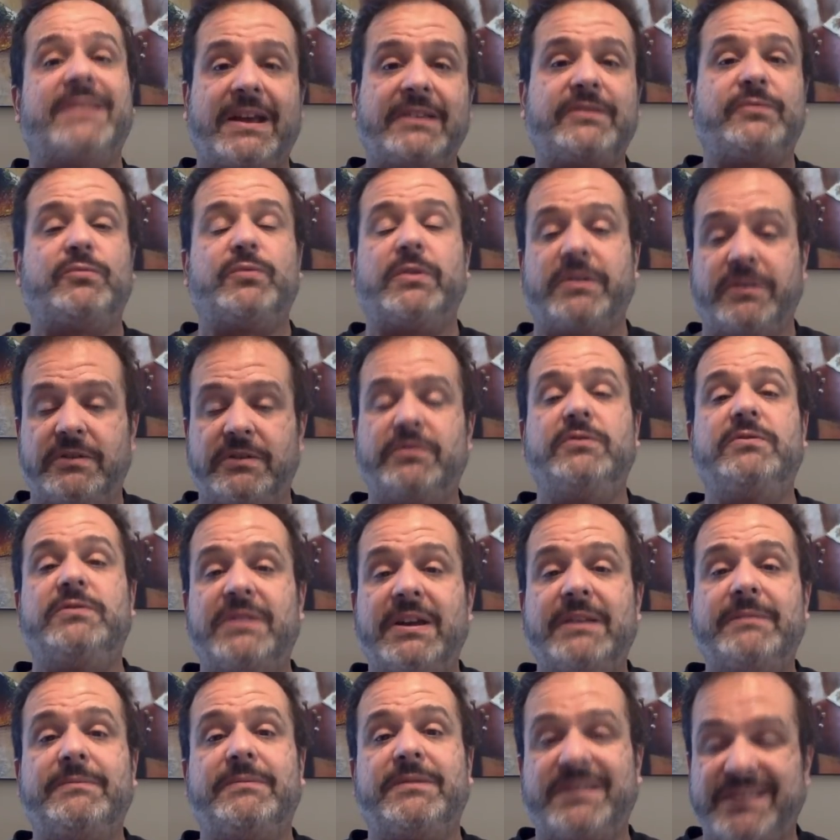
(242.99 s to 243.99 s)
that's what a
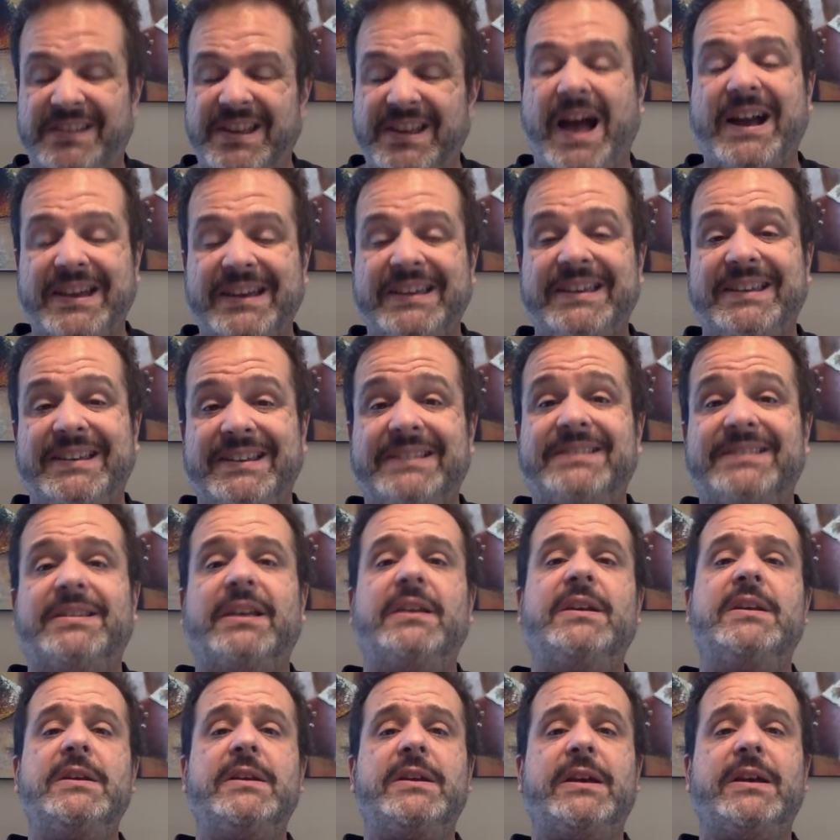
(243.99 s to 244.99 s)
2-cent stock is
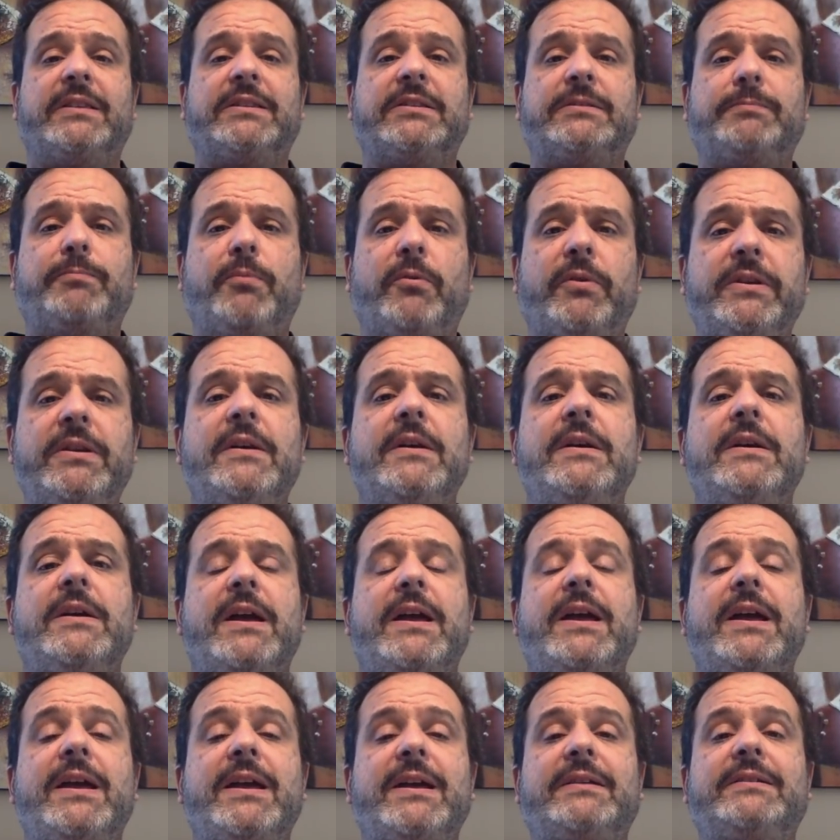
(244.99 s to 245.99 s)
at this point.
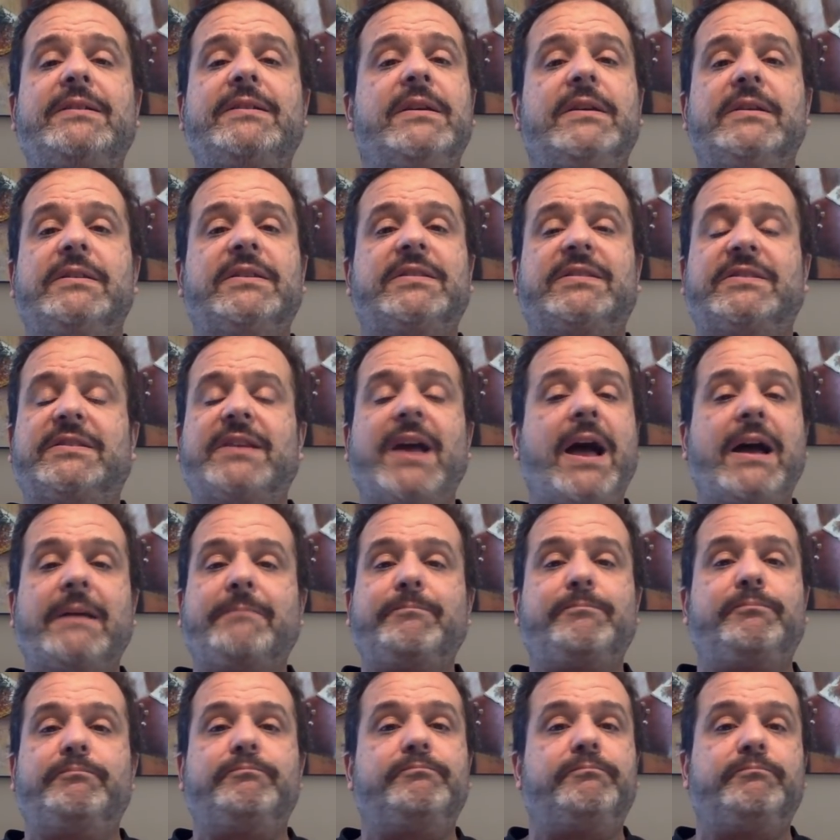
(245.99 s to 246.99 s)
And the stock
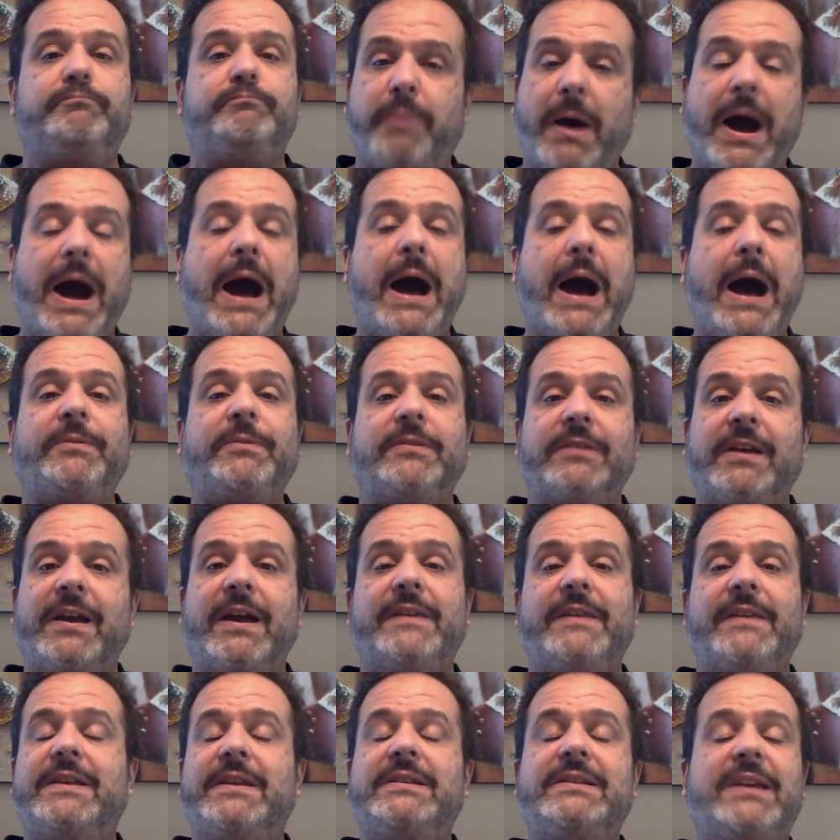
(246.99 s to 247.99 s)

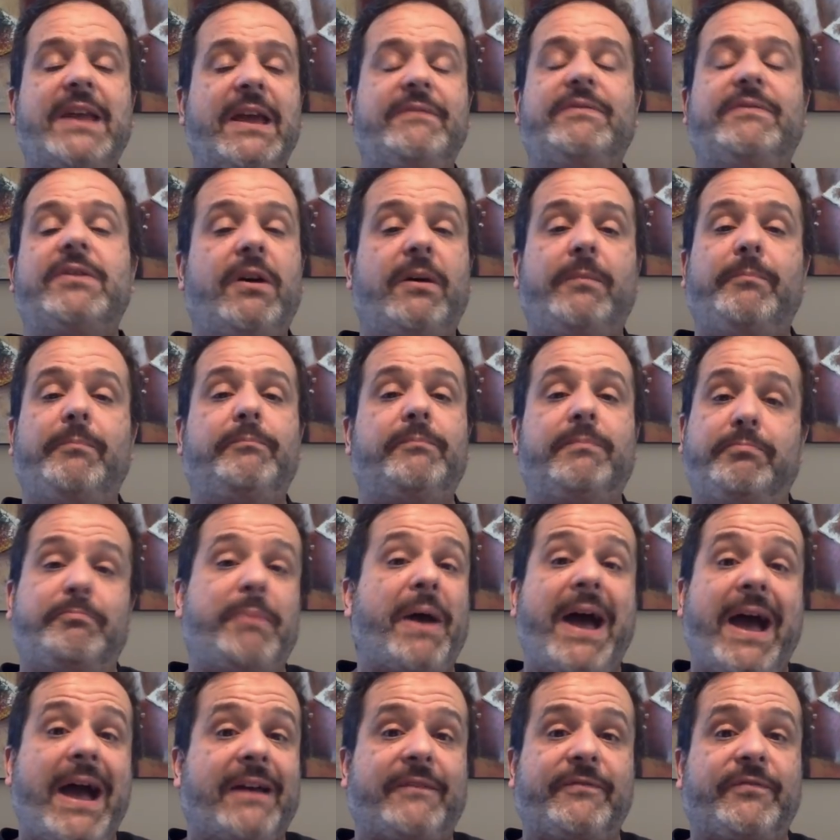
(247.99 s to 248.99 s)
popped and then gave it all
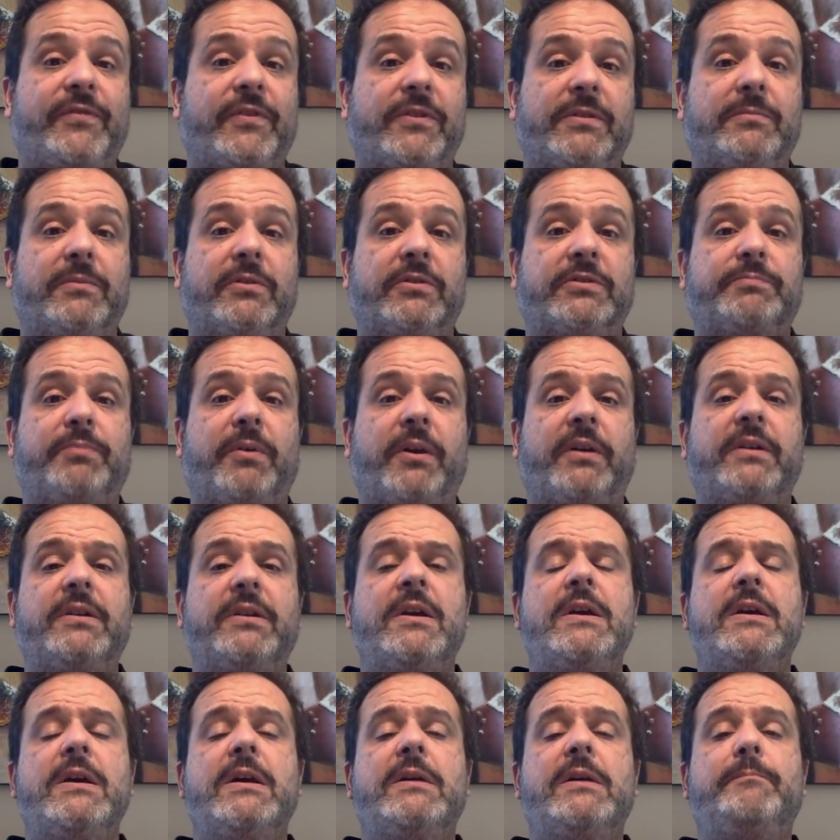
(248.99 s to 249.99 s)
back for the most part
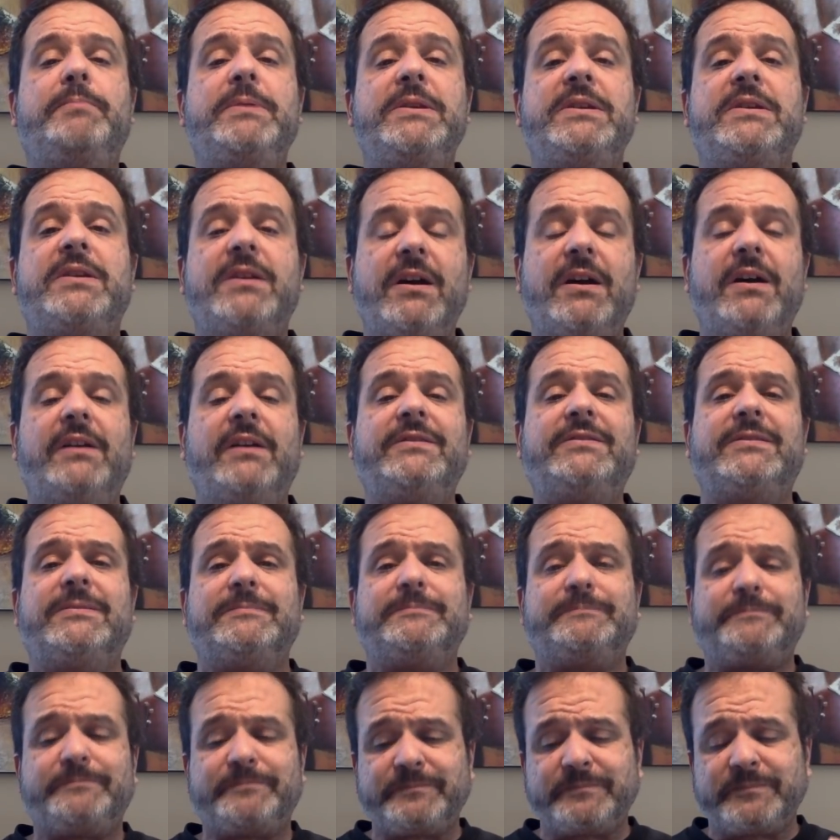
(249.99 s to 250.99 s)
because
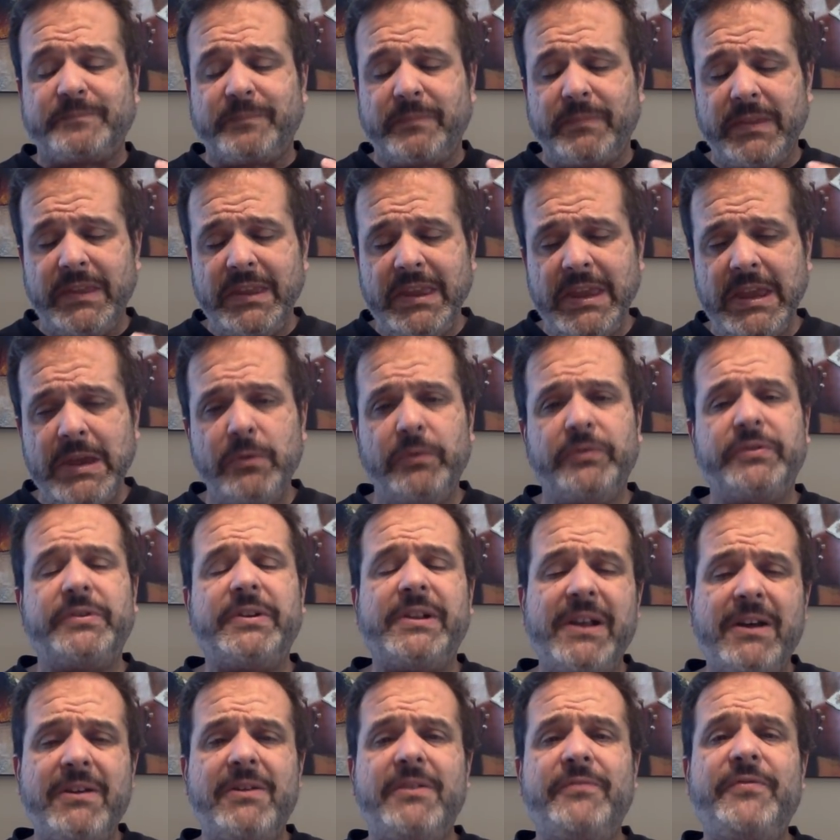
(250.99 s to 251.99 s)
it was
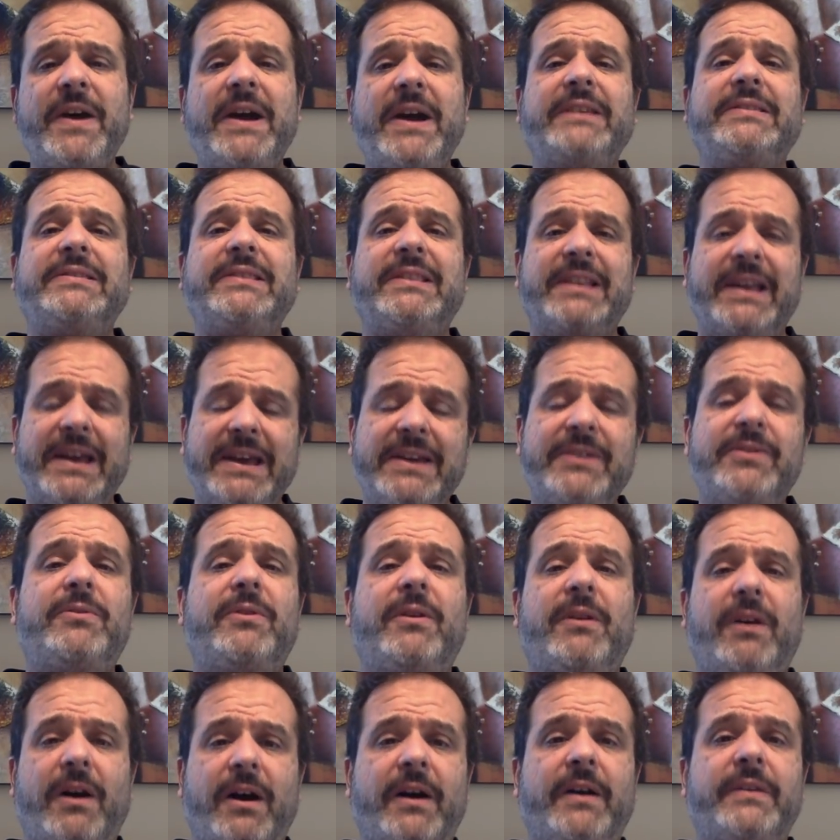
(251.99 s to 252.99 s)
clarified
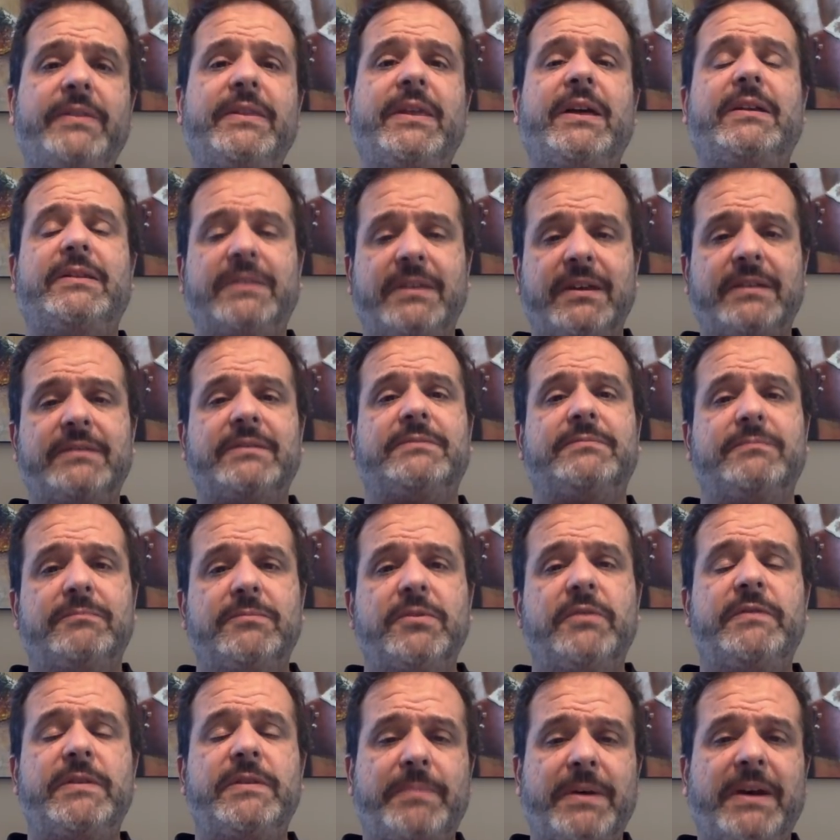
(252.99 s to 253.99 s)
later on that
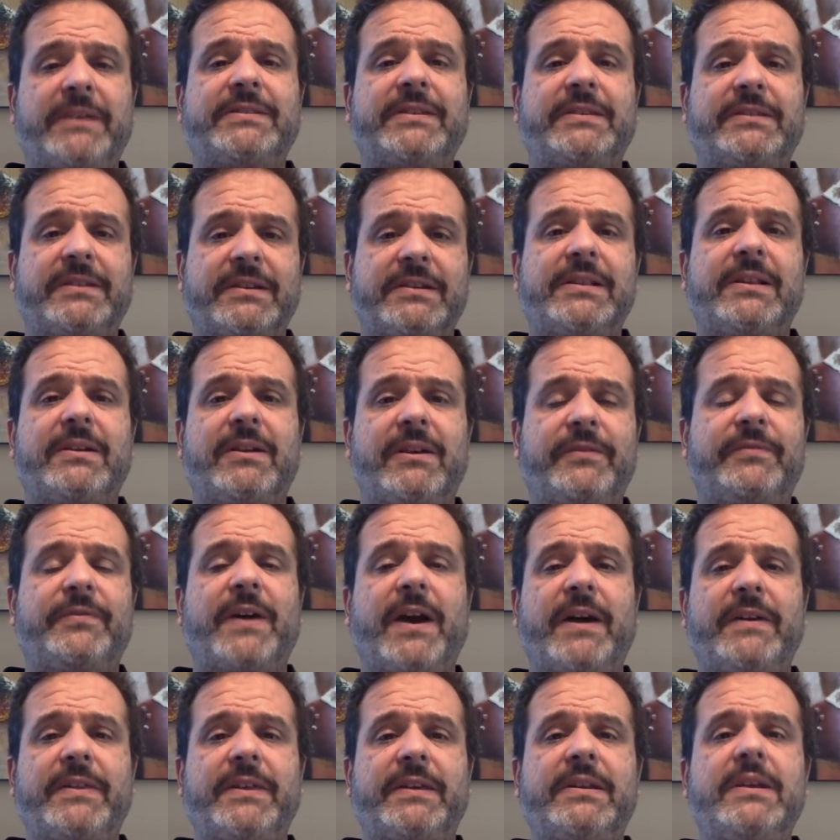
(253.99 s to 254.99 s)
MoviePass had to
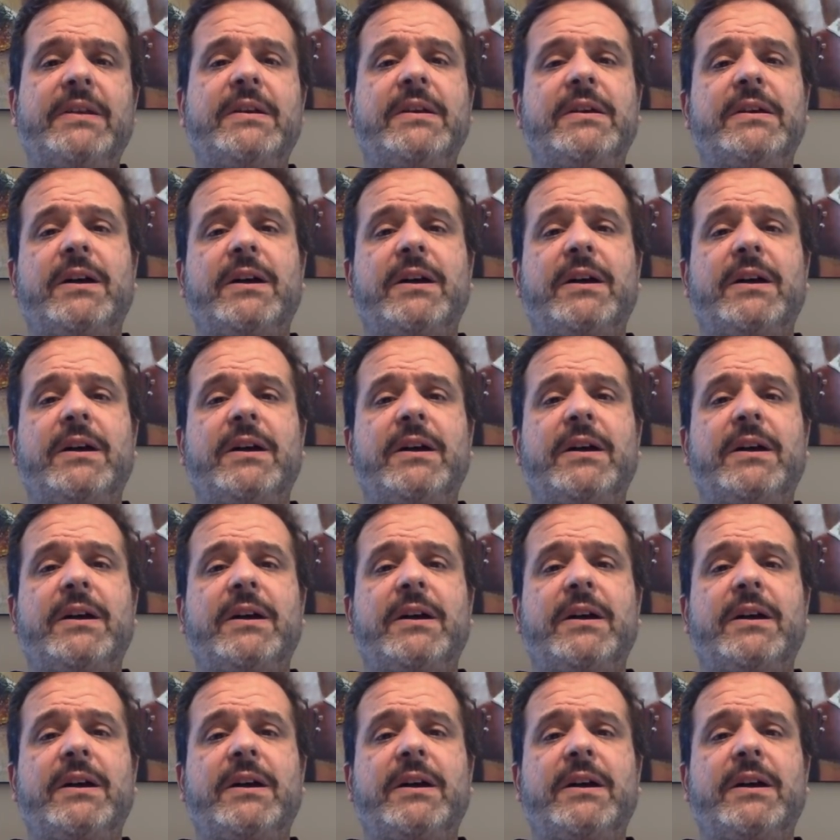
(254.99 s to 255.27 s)
clarify that